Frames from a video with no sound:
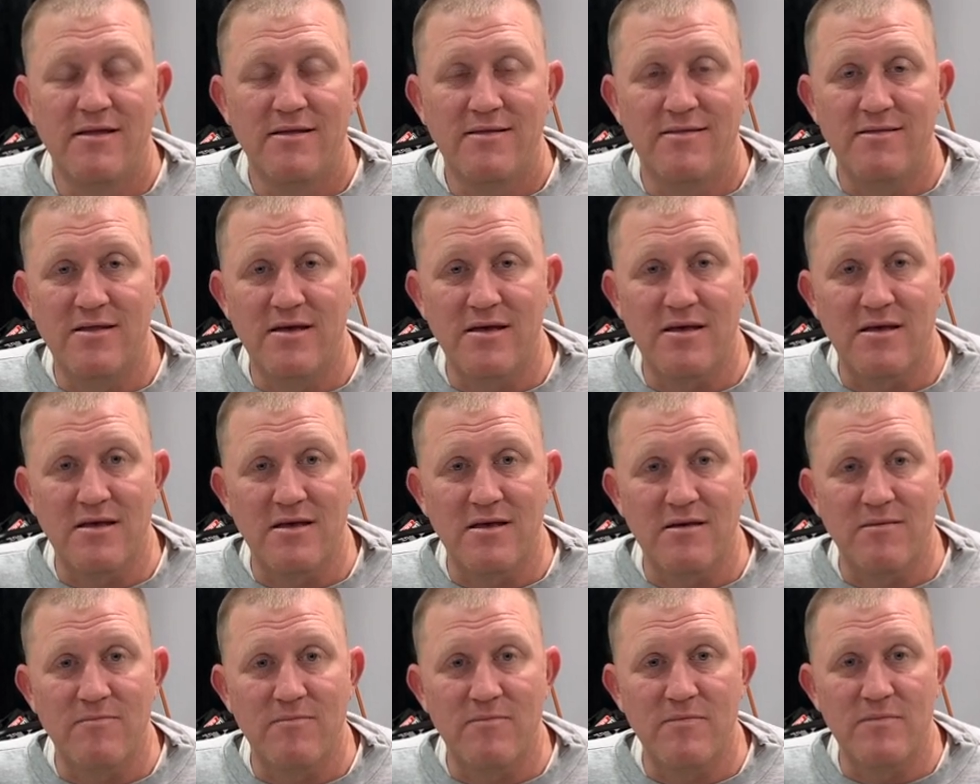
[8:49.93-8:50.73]

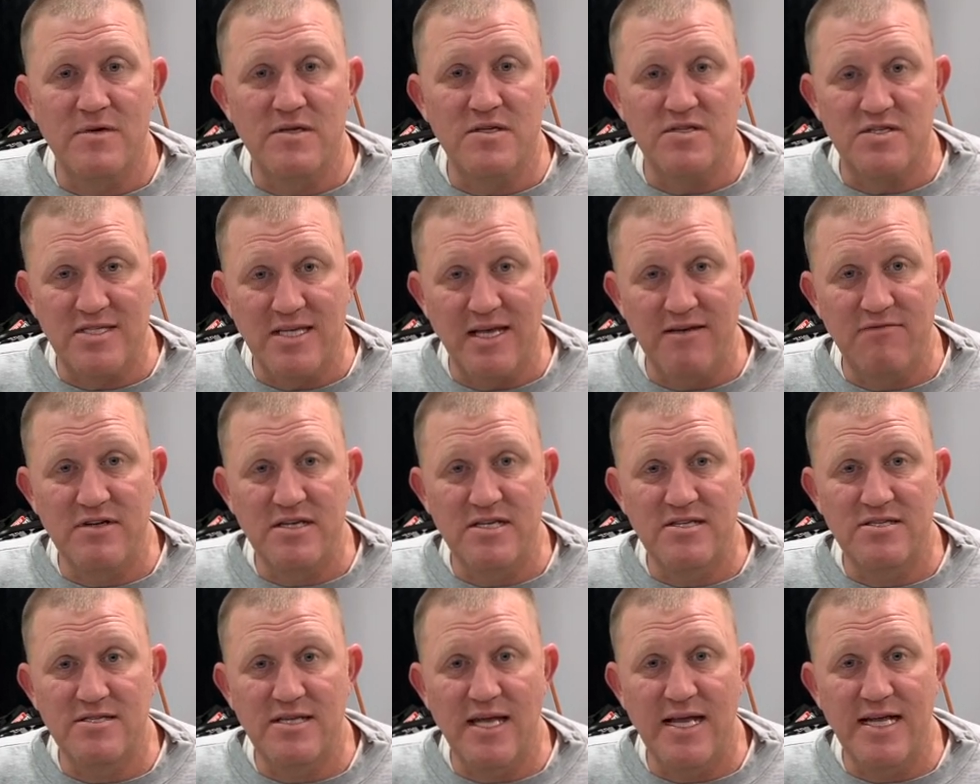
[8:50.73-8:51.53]
the 70
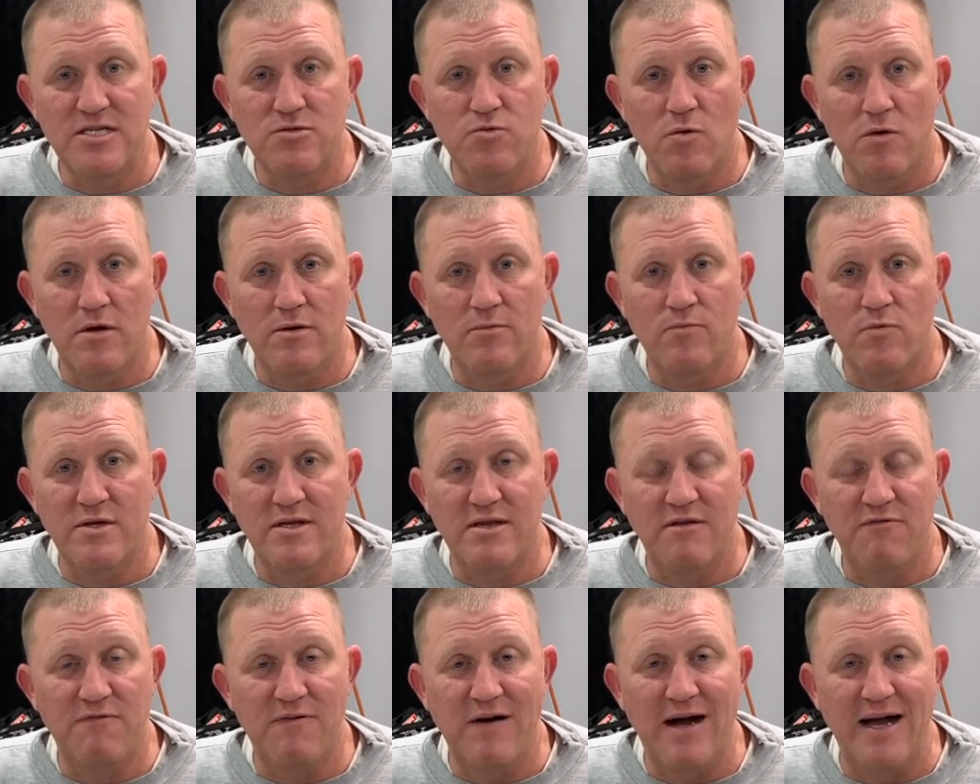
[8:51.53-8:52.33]
stage 1 with
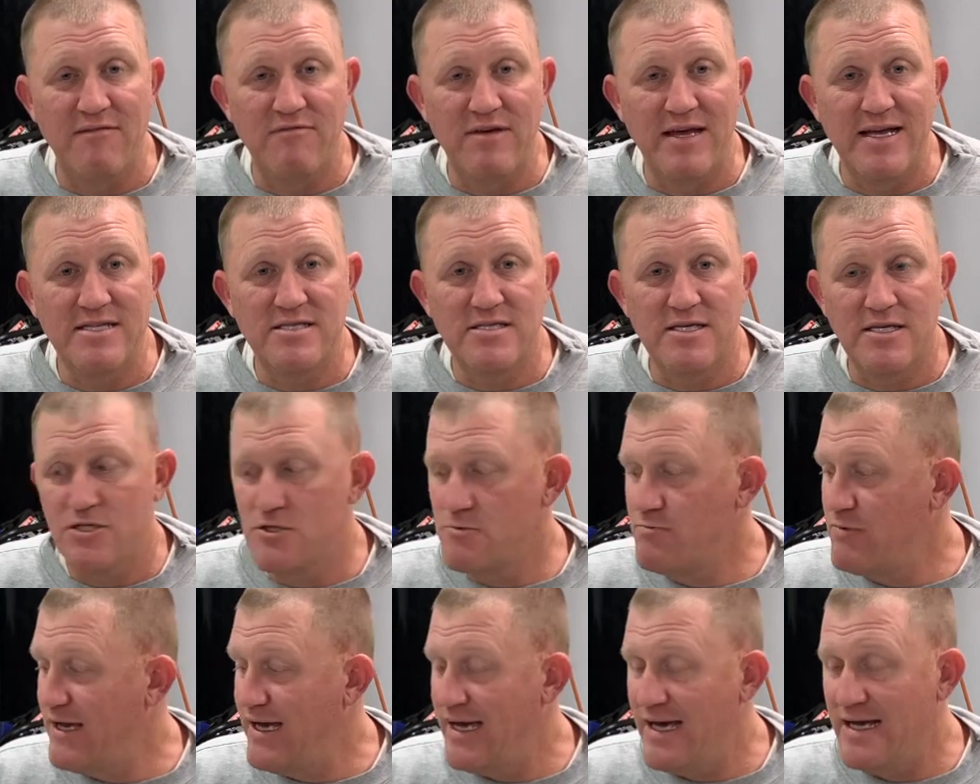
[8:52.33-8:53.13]
the 5/8
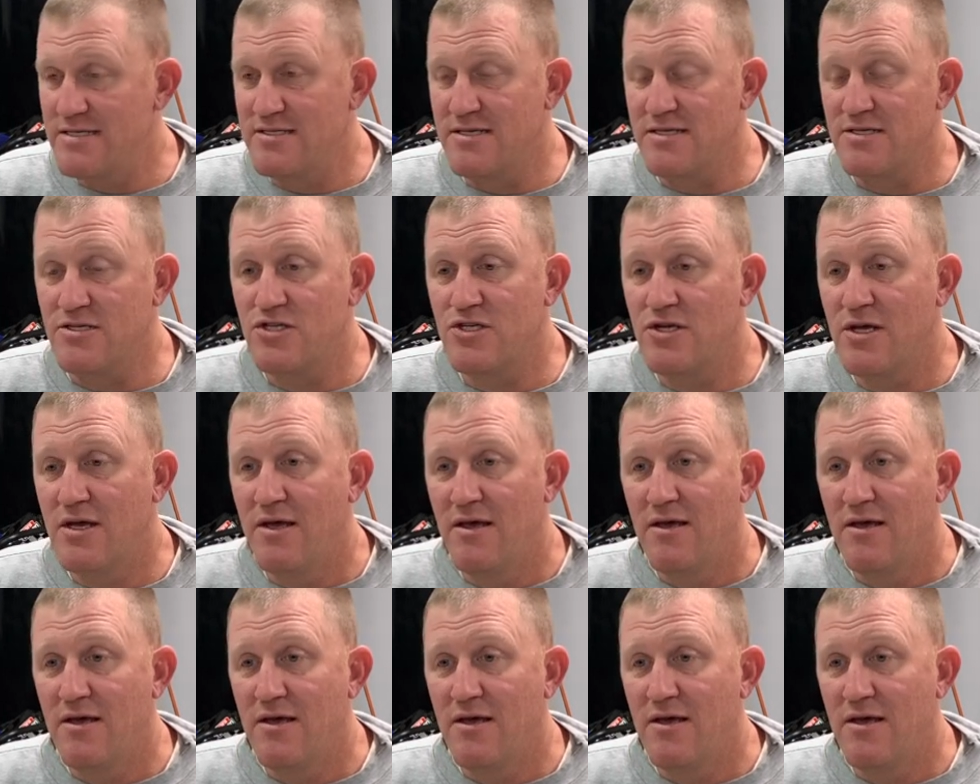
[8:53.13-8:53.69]
inch passage.